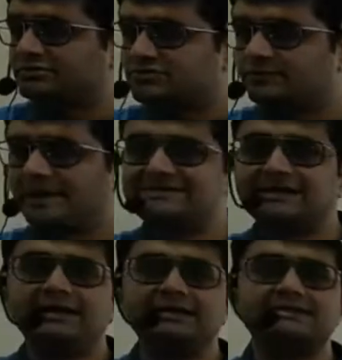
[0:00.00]
So
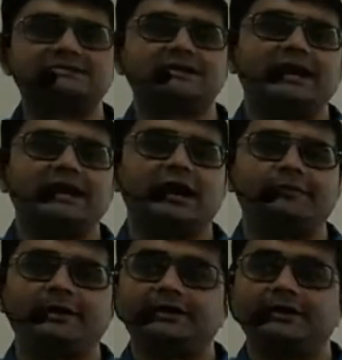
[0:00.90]
basically the state
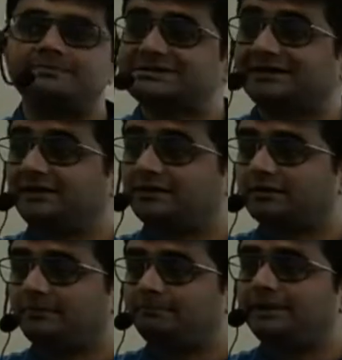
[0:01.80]
government comes
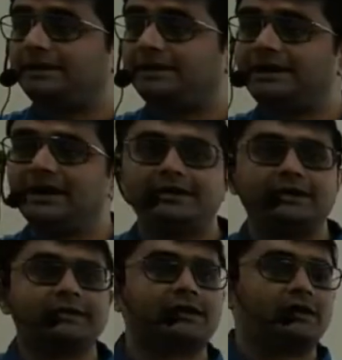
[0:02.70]
completely
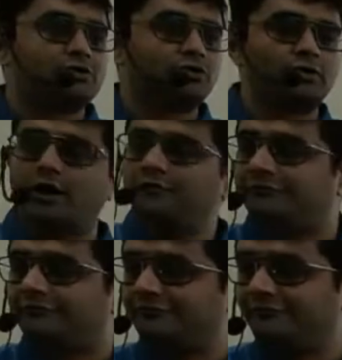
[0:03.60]
under the control
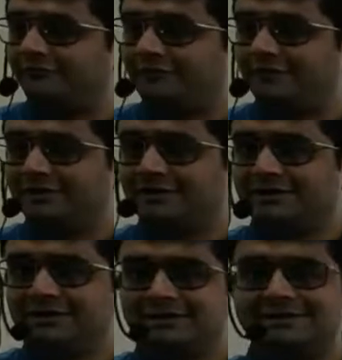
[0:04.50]
of
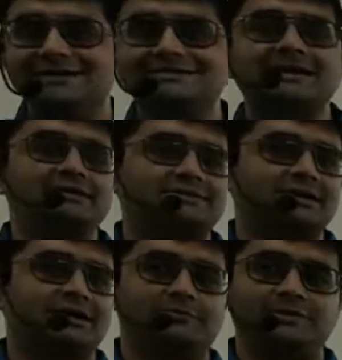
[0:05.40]
the central
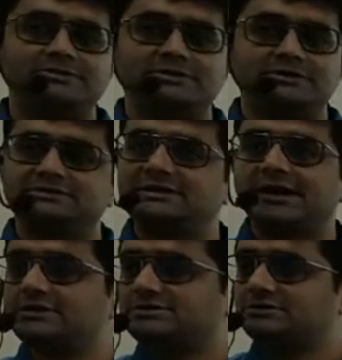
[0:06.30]
government. Is that
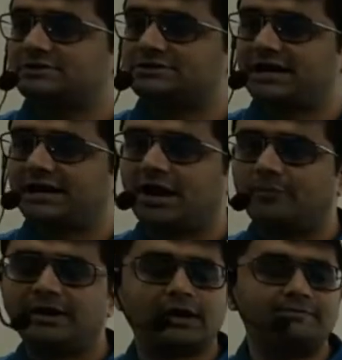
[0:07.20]
understood? The state
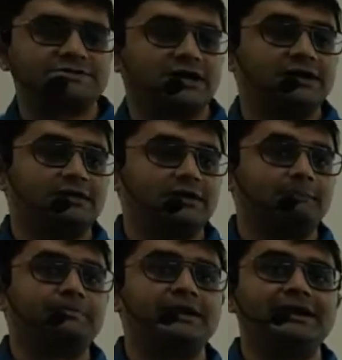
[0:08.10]
government comes
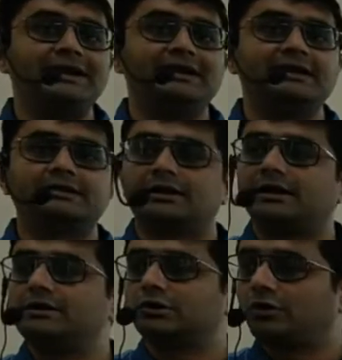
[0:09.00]
completely under the
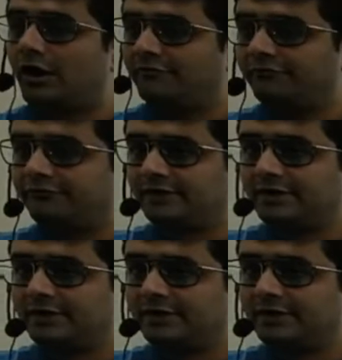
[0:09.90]
control of